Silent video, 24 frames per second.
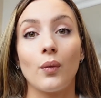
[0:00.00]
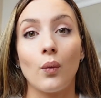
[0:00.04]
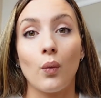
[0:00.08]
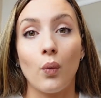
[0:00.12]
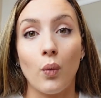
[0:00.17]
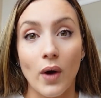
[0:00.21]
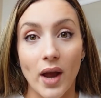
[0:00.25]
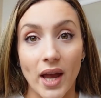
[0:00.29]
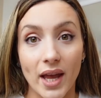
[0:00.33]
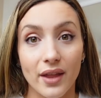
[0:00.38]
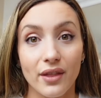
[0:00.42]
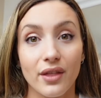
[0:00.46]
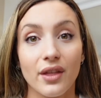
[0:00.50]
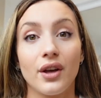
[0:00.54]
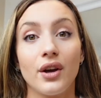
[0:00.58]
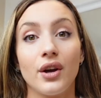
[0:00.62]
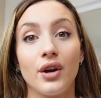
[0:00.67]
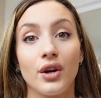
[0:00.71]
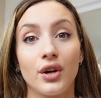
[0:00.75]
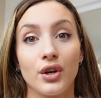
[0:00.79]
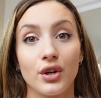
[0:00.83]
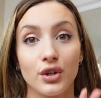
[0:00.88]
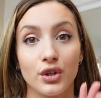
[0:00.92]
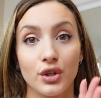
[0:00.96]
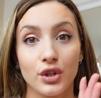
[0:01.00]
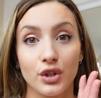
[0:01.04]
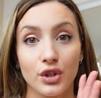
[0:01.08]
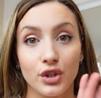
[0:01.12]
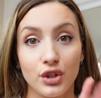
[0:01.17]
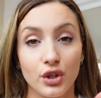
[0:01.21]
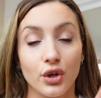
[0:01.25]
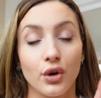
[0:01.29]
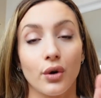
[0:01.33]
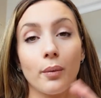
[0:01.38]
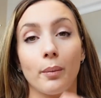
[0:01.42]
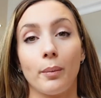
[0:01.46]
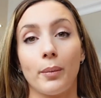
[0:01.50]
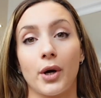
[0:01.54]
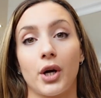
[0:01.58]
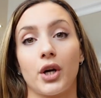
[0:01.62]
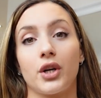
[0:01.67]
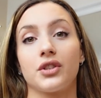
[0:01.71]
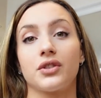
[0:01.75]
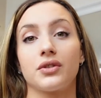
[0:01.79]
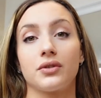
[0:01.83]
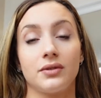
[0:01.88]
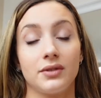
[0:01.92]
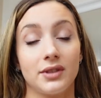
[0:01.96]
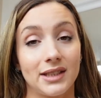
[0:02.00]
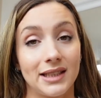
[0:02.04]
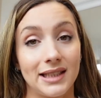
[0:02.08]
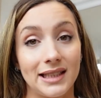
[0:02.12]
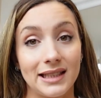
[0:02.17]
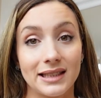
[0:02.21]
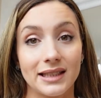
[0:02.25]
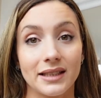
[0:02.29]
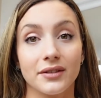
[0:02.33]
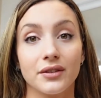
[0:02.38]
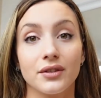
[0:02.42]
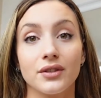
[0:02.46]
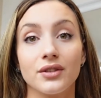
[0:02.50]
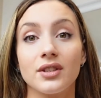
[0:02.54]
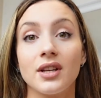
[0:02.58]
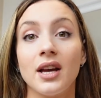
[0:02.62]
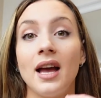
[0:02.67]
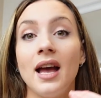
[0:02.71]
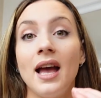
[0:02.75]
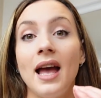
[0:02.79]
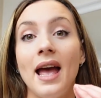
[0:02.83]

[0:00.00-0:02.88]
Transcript: with your personal details